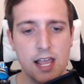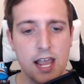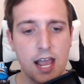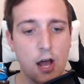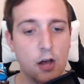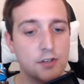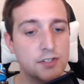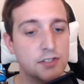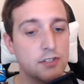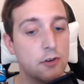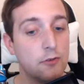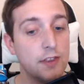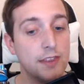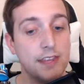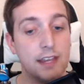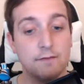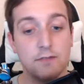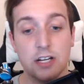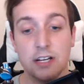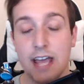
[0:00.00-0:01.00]
Also,
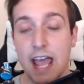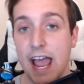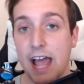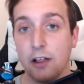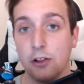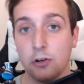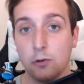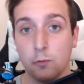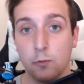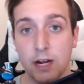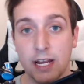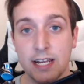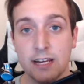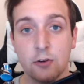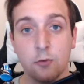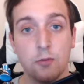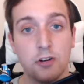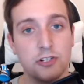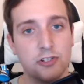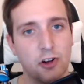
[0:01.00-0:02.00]
they've done Alan
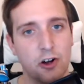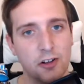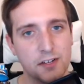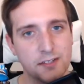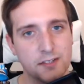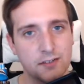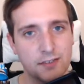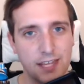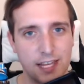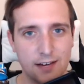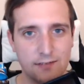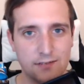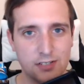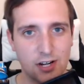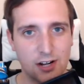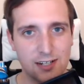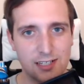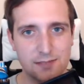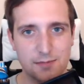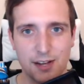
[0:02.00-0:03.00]
Wake, which also they have
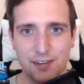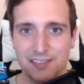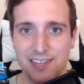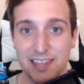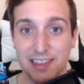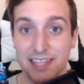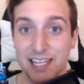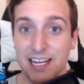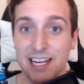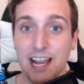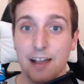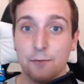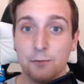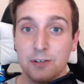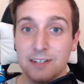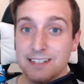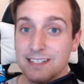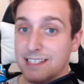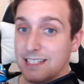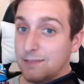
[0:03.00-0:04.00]
talked about that they have
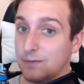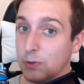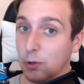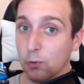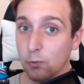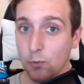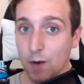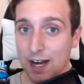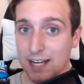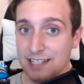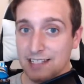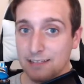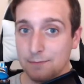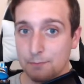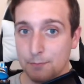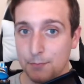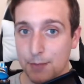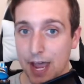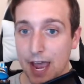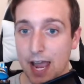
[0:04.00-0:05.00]
received the rights
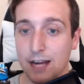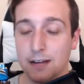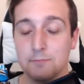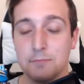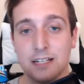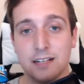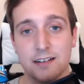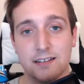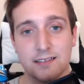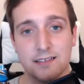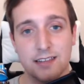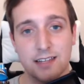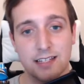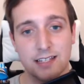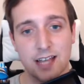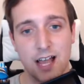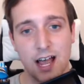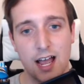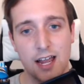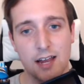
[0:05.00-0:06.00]
back because of the
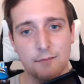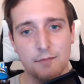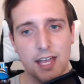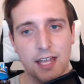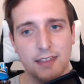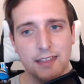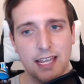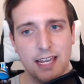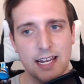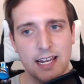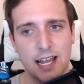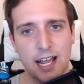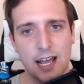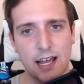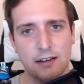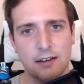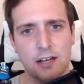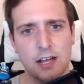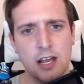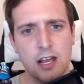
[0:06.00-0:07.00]
time that they
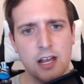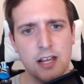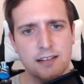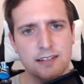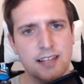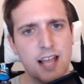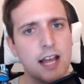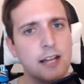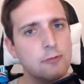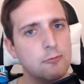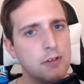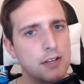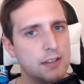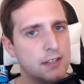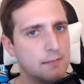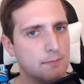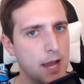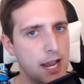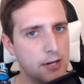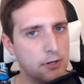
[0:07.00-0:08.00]
had signed with
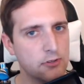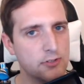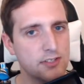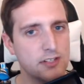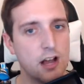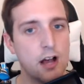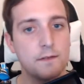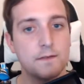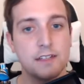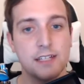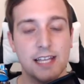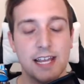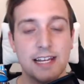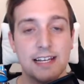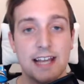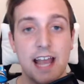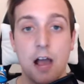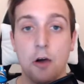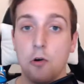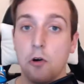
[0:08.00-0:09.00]
Microsoft. They
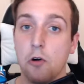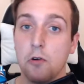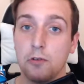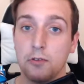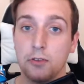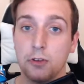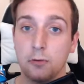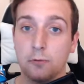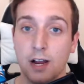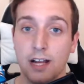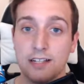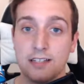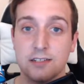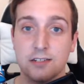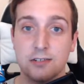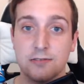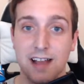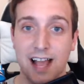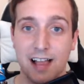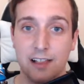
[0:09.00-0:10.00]
now own the rights
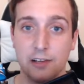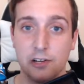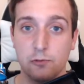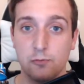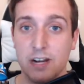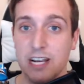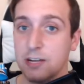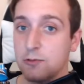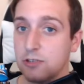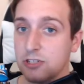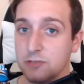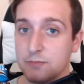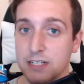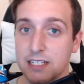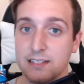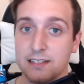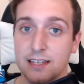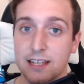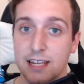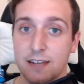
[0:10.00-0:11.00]
to Alan Wake, which
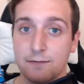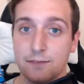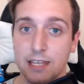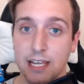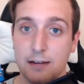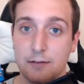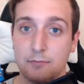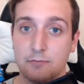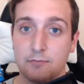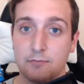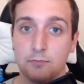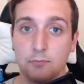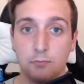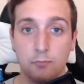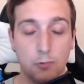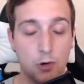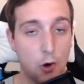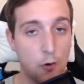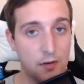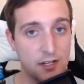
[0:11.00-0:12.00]
means if they
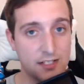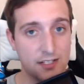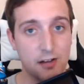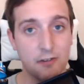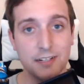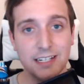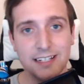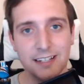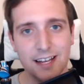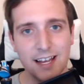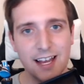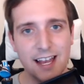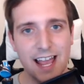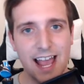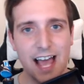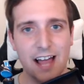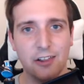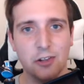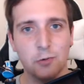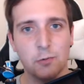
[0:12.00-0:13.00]
go with Sony,
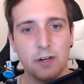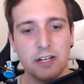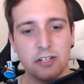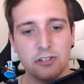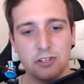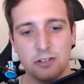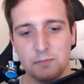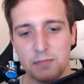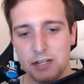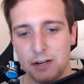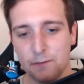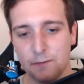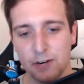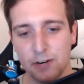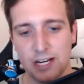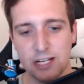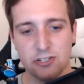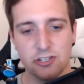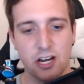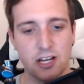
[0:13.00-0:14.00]
Alan Wake could be a
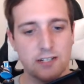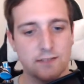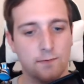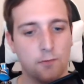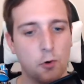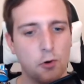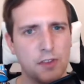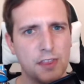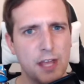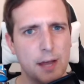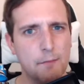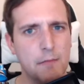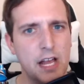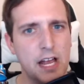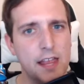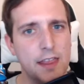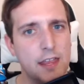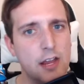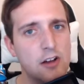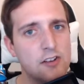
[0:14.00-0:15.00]
franchise for them.
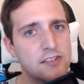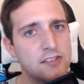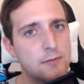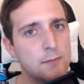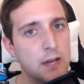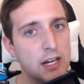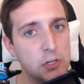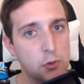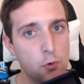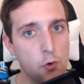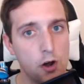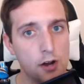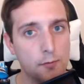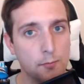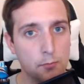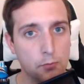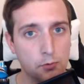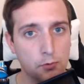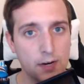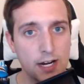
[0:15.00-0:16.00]
They also made
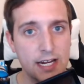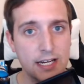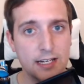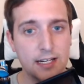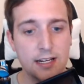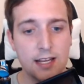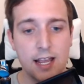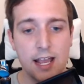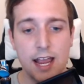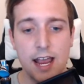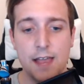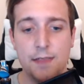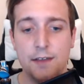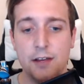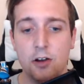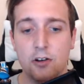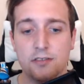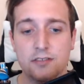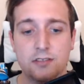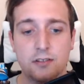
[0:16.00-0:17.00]
Quantum Break, and they
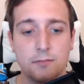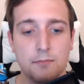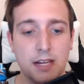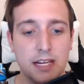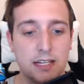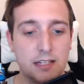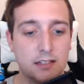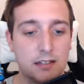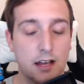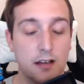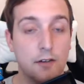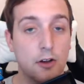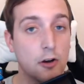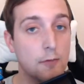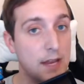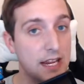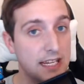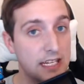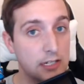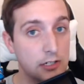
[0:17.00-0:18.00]
also are
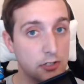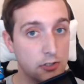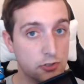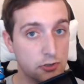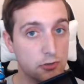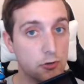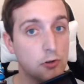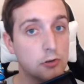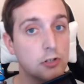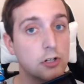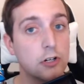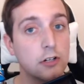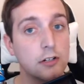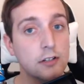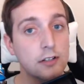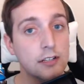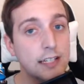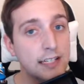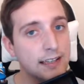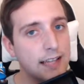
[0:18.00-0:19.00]
making Control
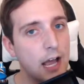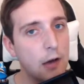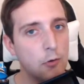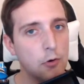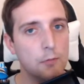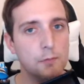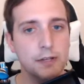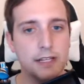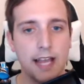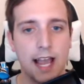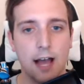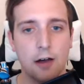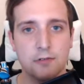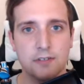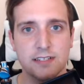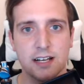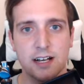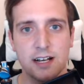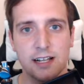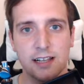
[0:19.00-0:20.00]
currently. That will be out
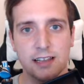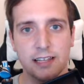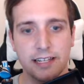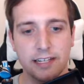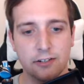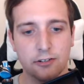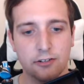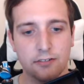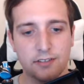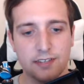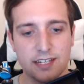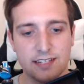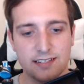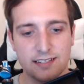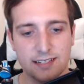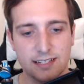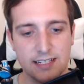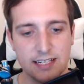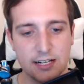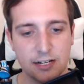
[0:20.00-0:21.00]
later
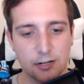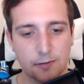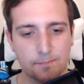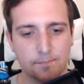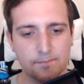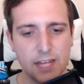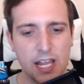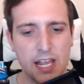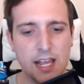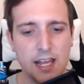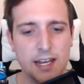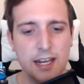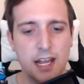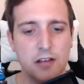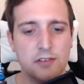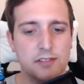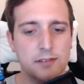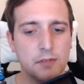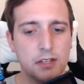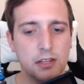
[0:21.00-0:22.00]
this year. Now,
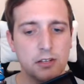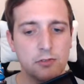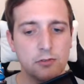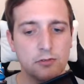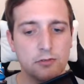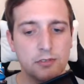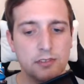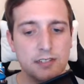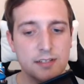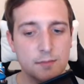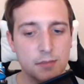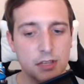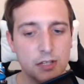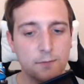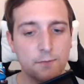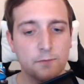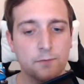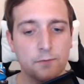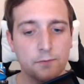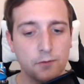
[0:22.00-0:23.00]
some of
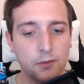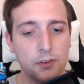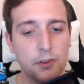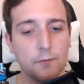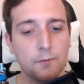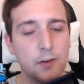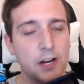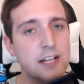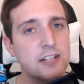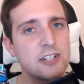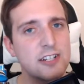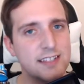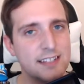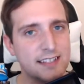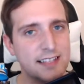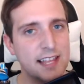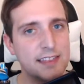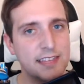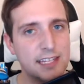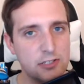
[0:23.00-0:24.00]
the franchises
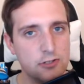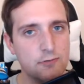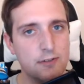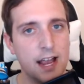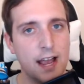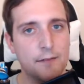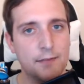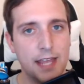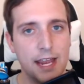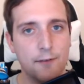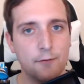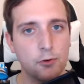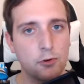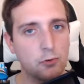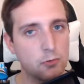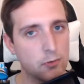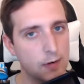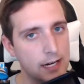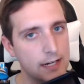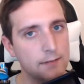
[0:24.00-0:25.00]
that they do have, they have
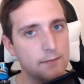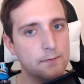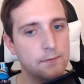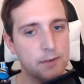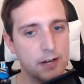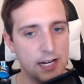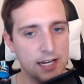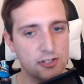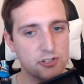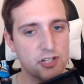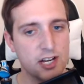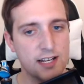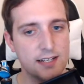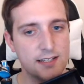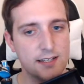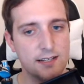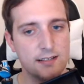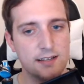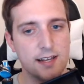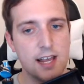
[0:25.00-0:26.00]
great
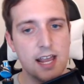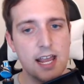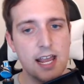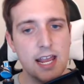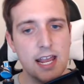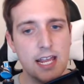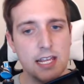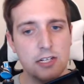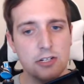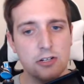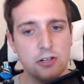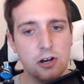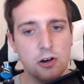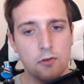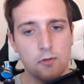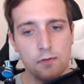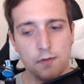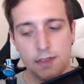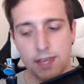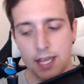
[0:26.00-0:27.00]
franchises, and
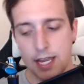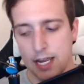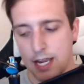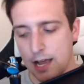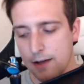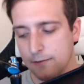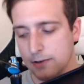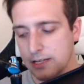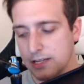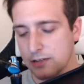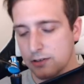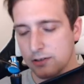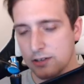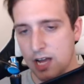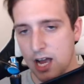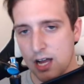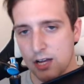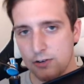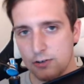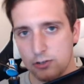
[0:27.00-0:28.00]
they have either
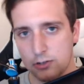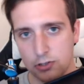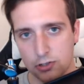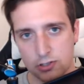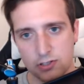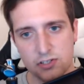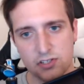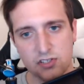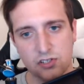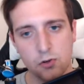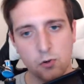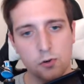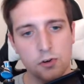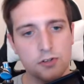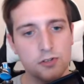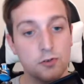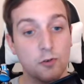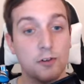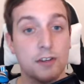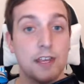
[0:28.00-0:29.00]
gotten good
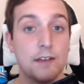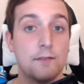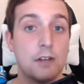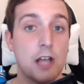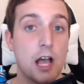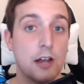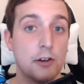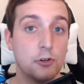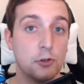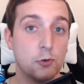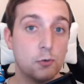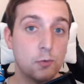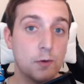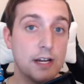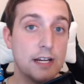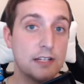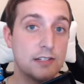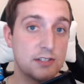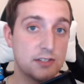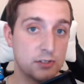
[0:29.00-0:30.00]
scores or they've gotten
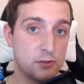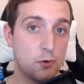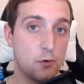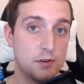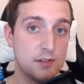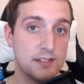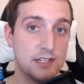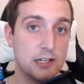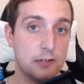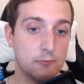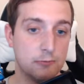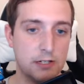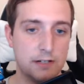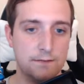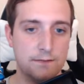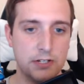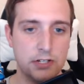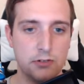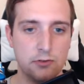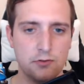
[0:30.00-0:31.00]
great scores in
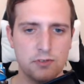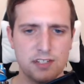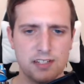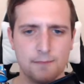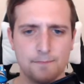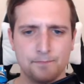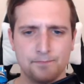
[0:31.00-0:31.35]
reviews.